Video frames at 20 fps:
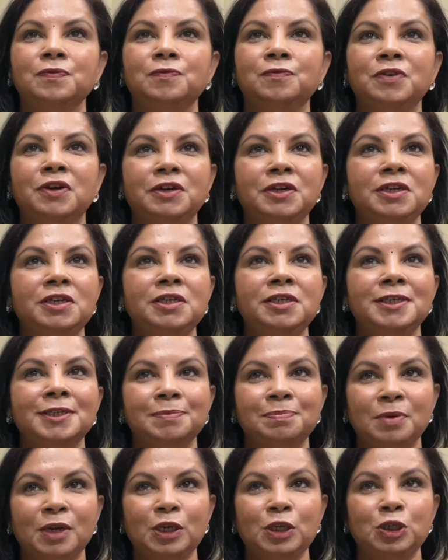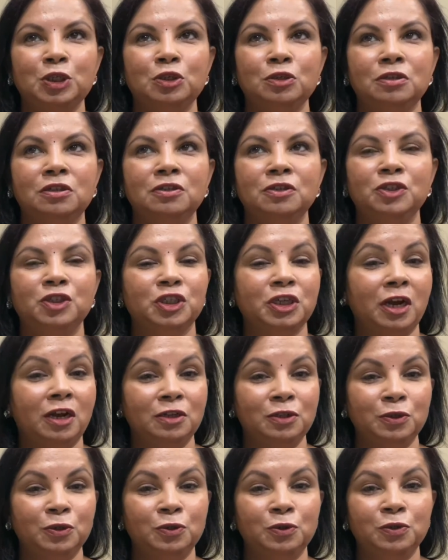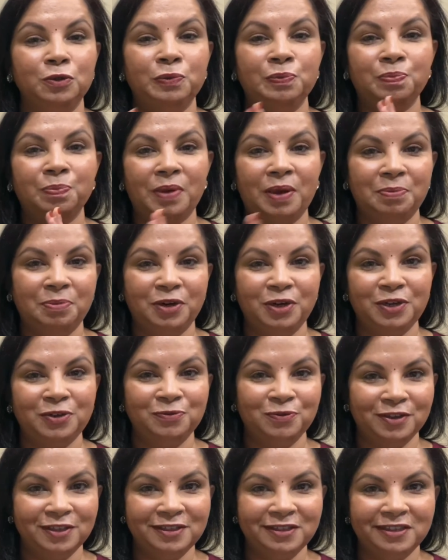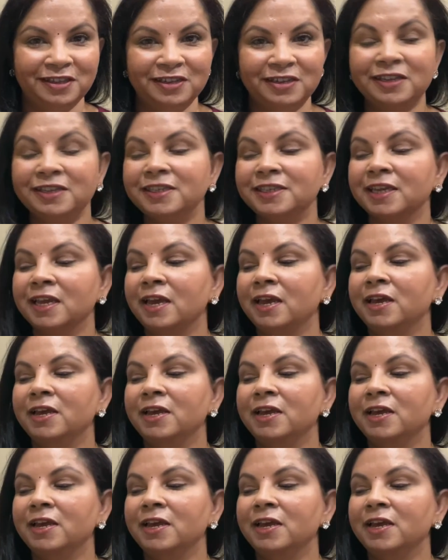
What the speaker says: very special childhood memory with this.